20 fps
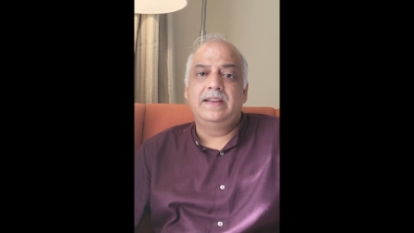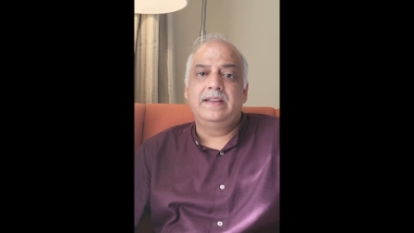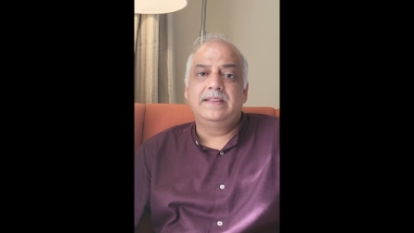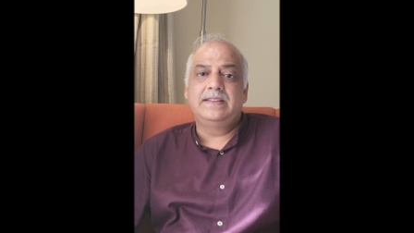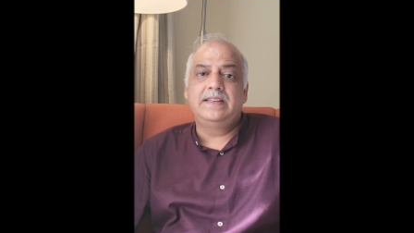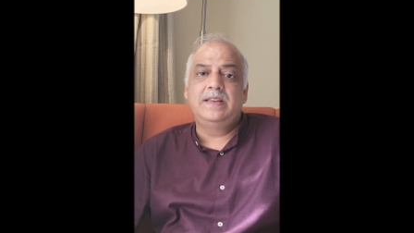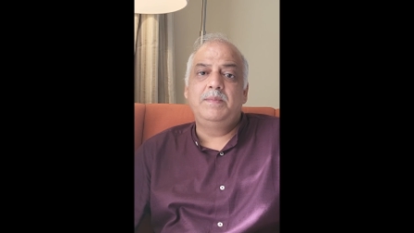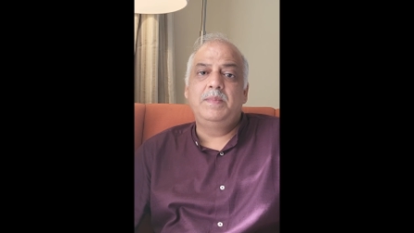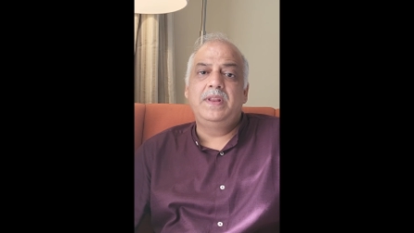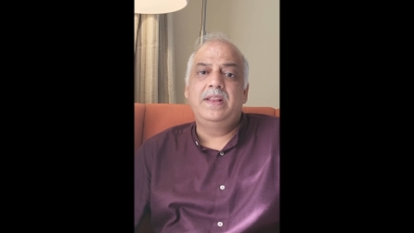
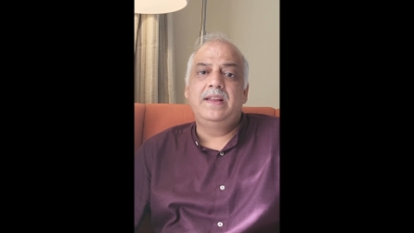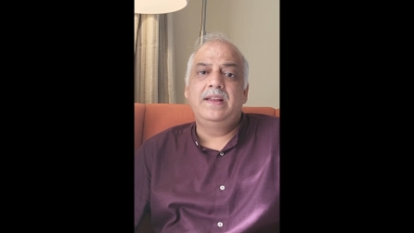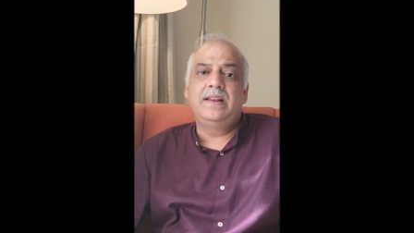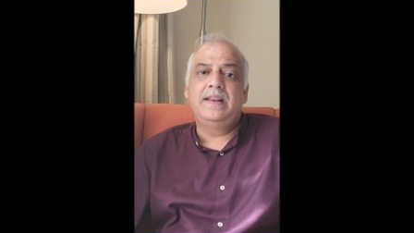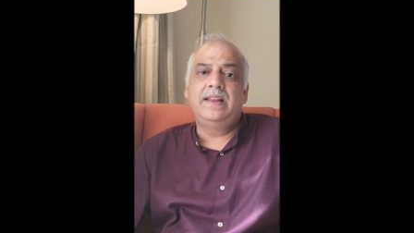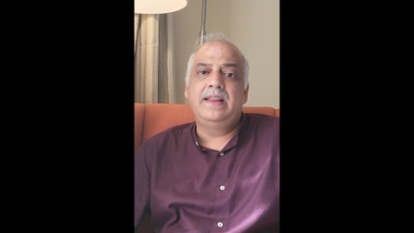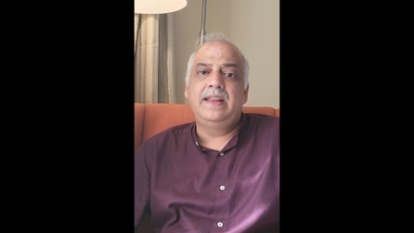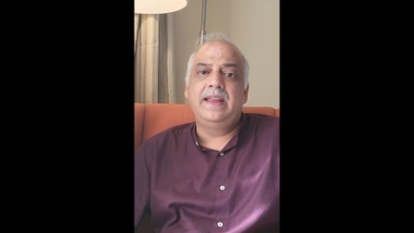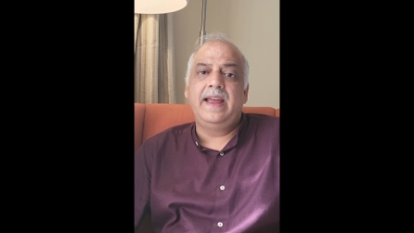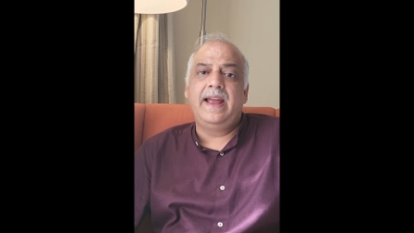
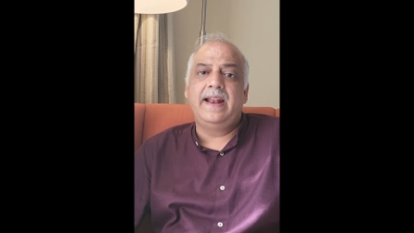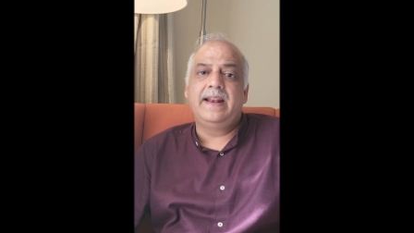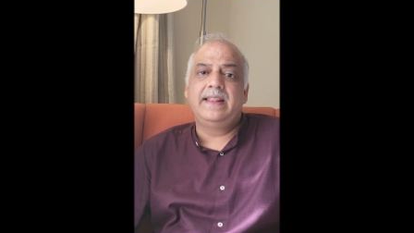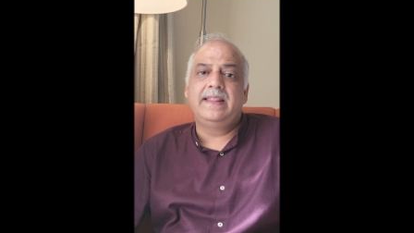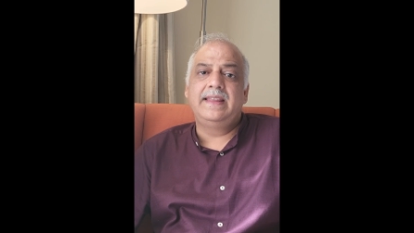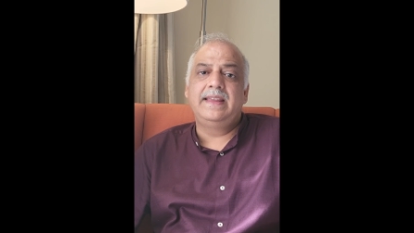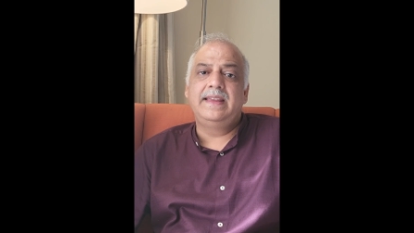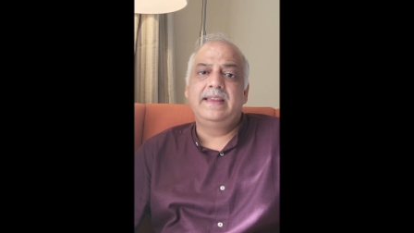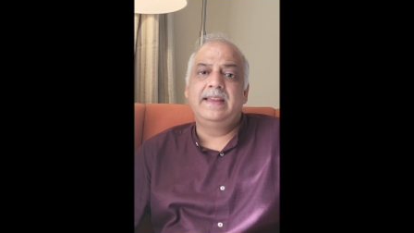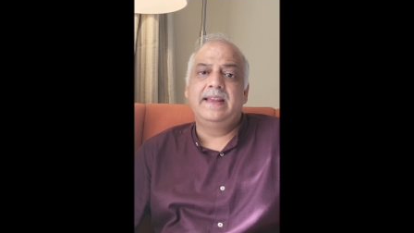Similarly, at
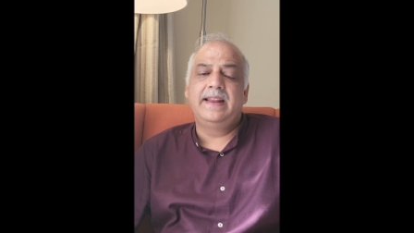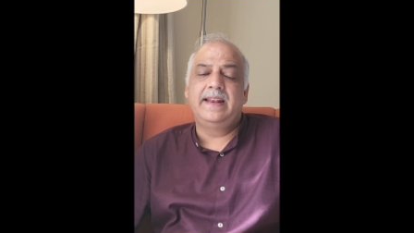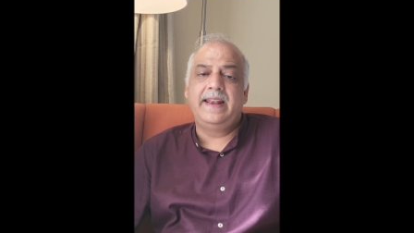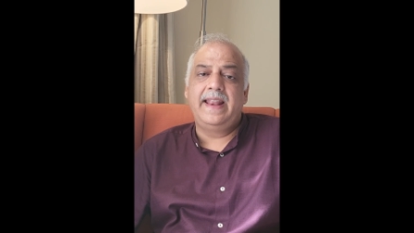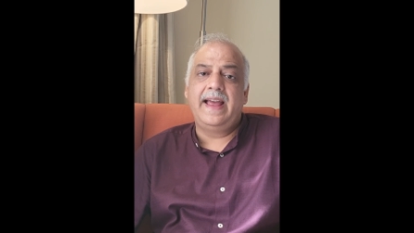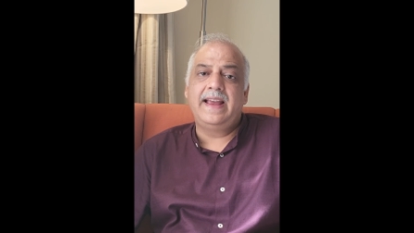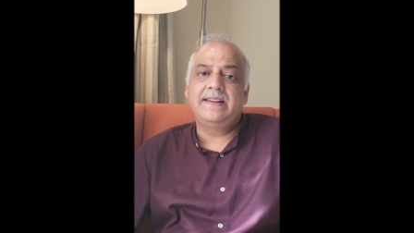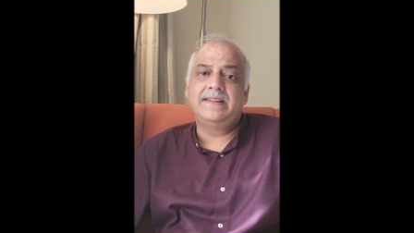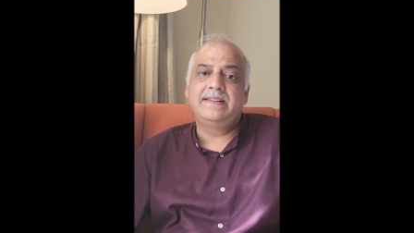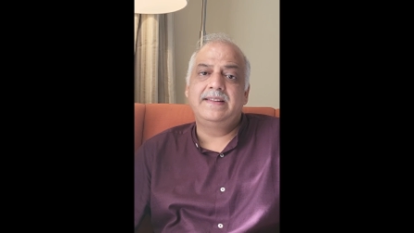the
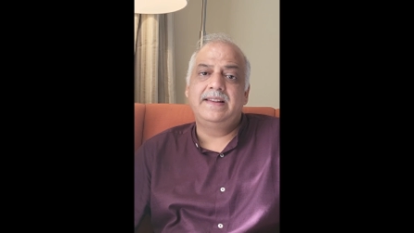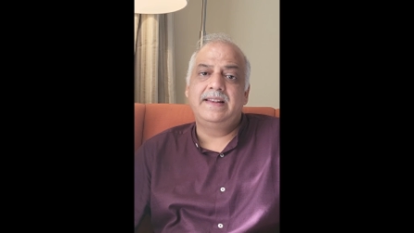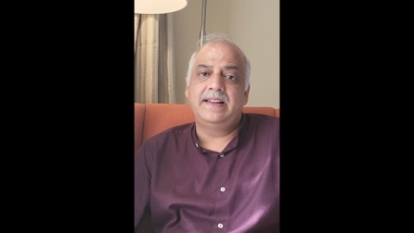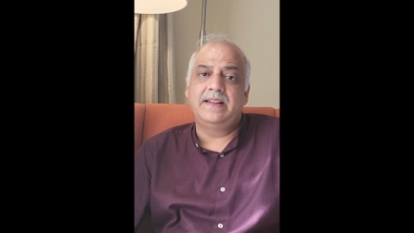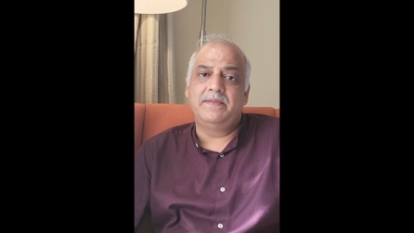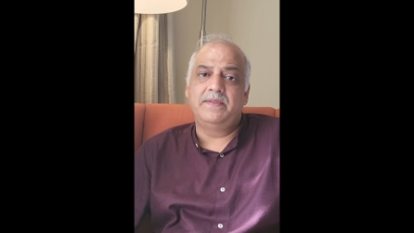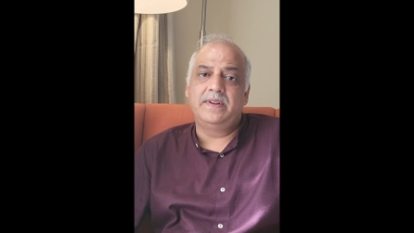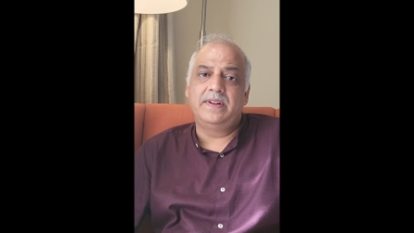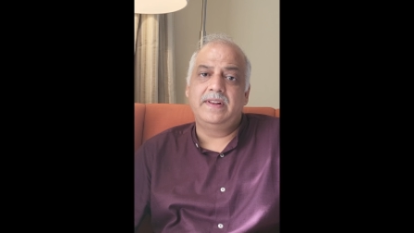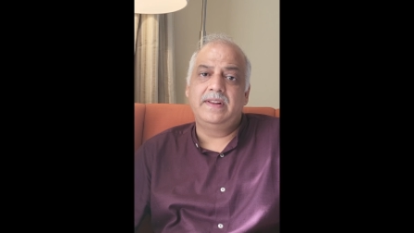national
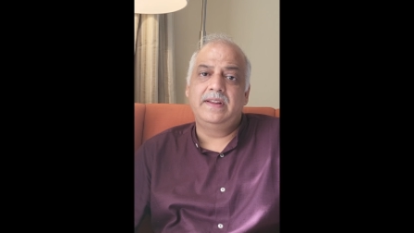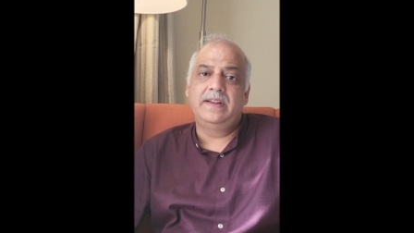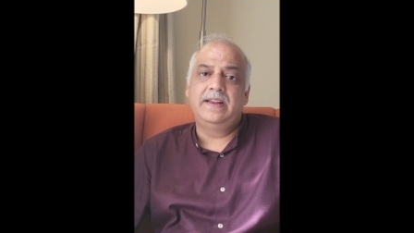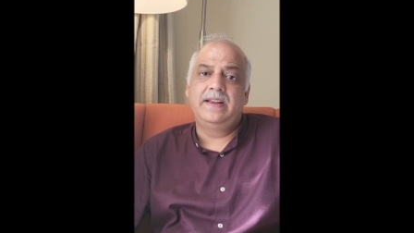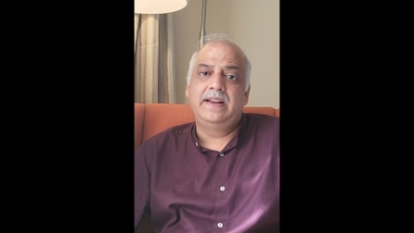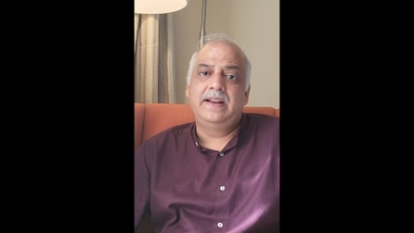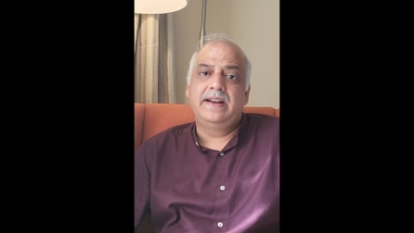level,